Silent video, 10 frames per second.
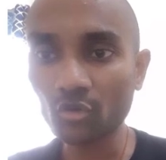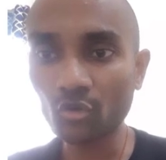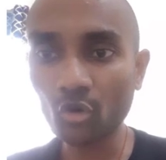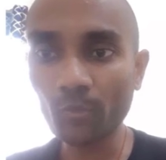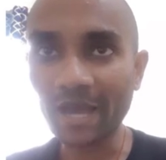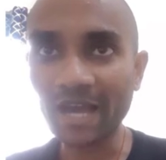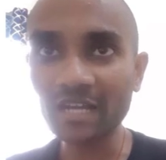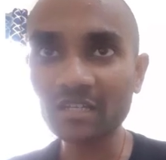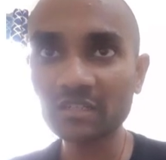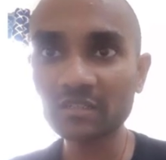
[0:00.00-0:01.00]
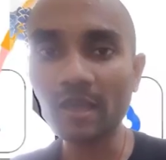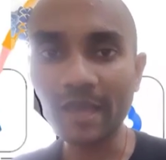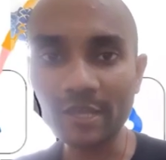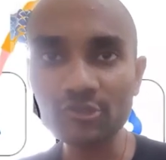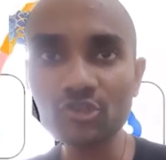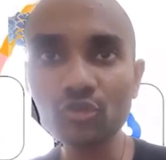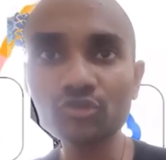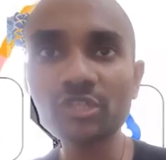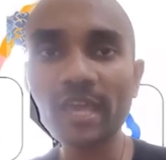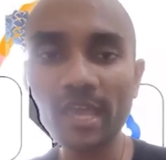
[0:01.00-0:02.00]
go back and
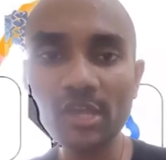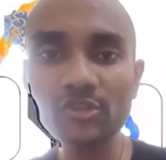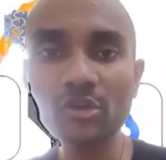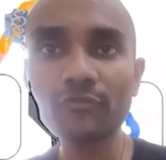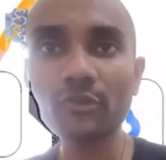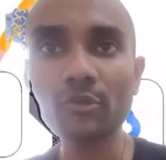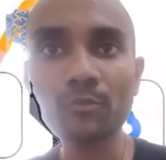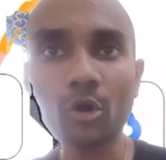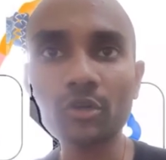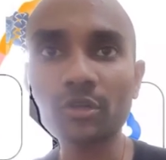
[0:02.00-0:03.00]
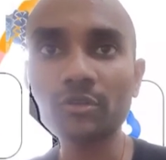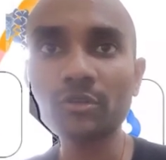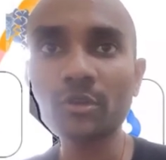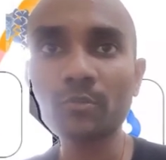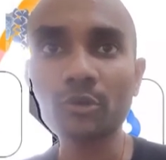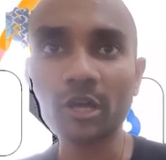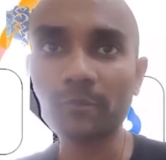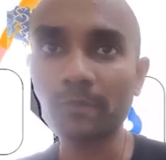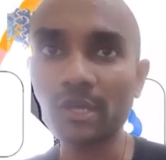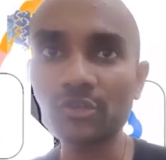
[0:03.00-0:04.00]
choose any of your important
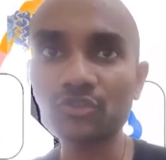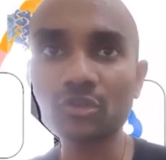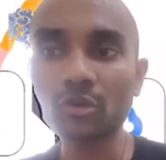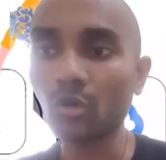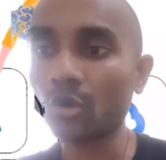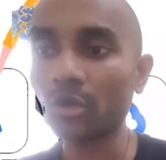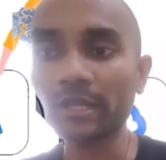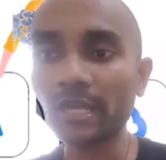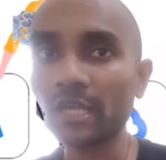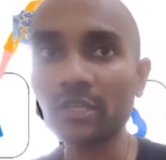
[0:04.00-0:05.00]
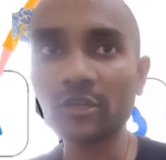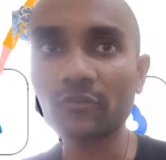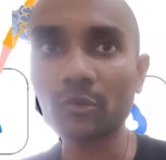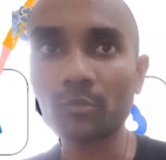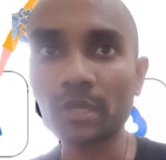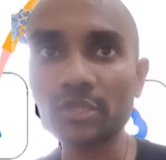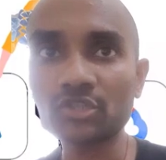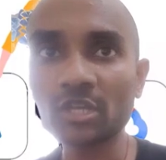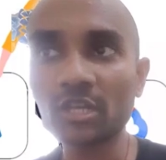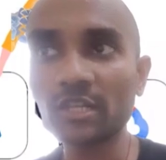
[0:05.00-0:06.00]
product page or any of your
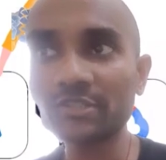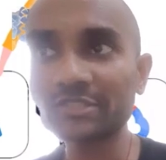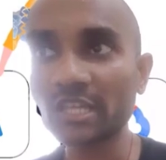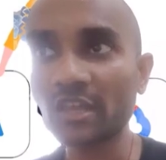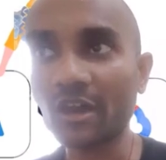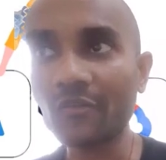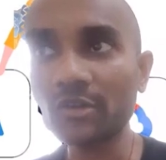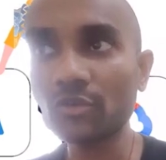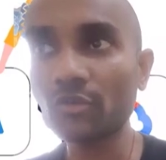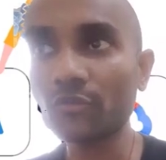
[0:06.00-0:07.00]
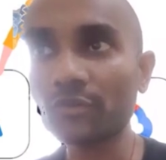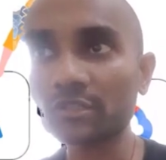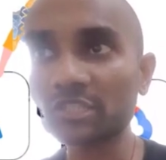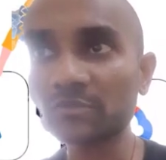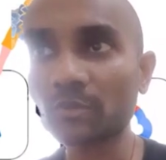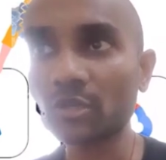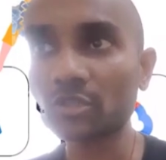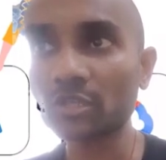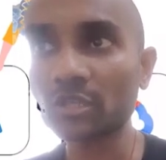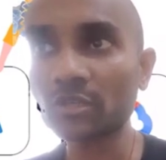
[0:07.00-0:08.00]
page. Let's say I want to go for this
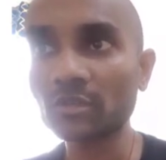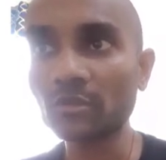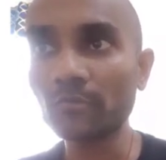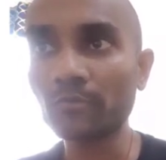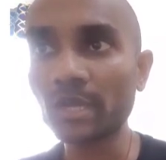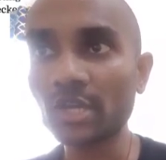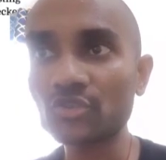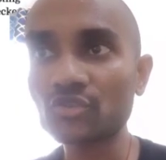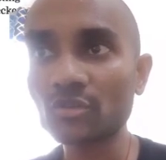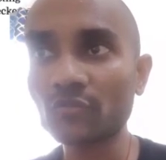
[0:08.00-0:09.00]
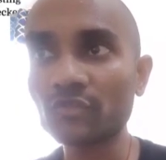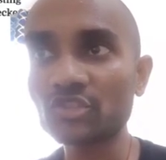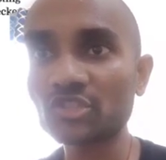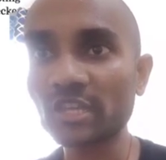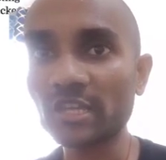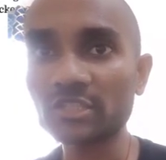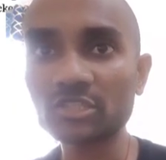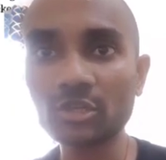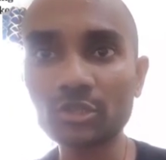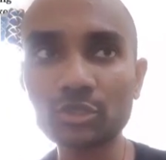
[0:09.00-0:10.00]
particular page which
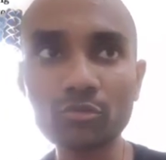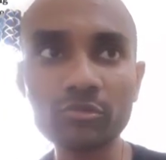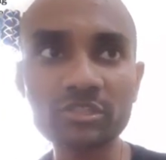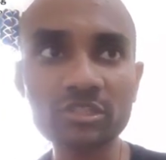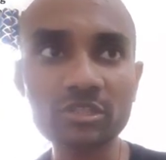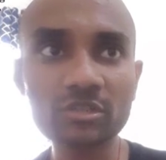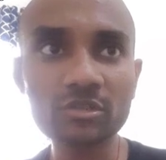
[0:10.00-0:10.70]
says tools.